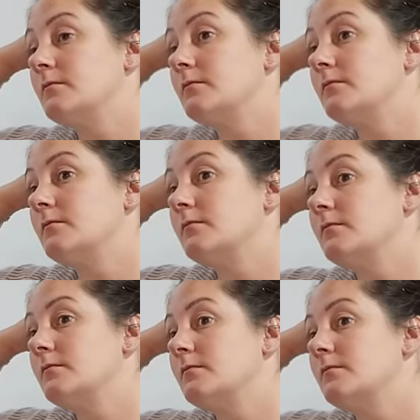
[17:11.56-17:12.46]

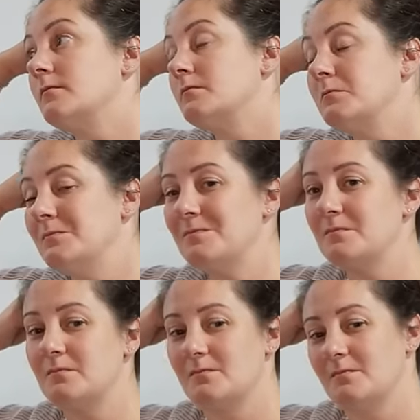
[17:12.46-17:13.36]

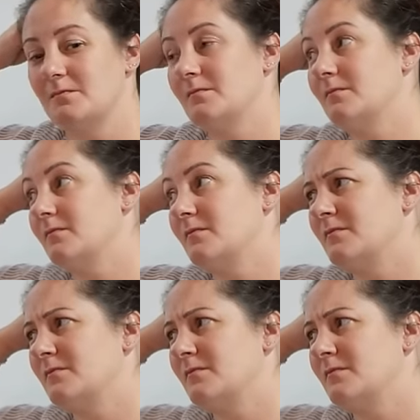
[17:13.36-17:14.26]

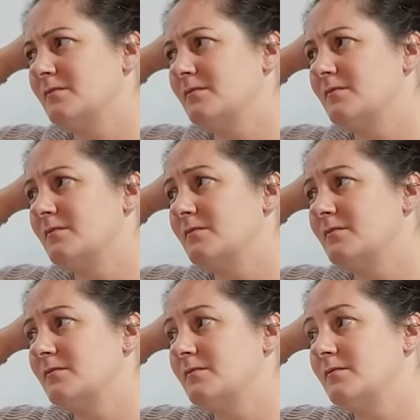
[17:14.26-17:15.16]

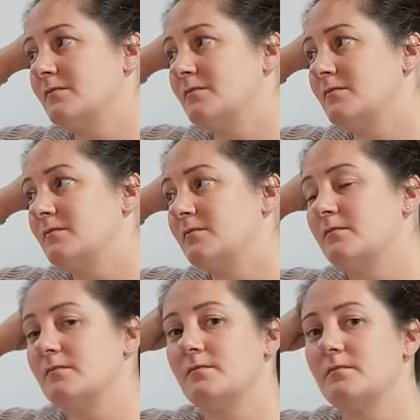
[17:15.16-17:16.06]

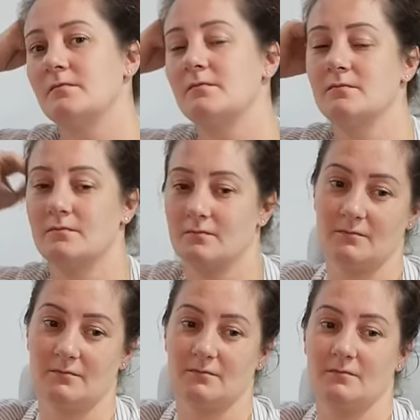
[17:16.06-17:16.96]

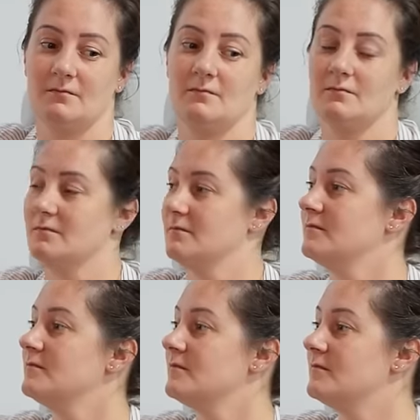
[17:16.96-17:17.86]

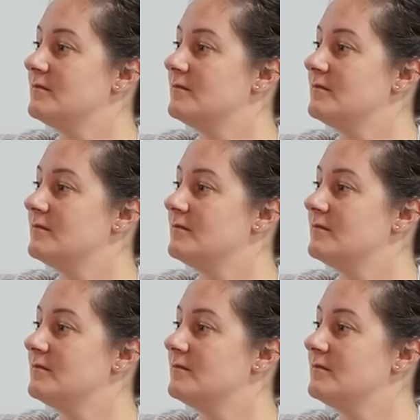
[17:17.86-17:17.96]
No words are spoken by the person on screen.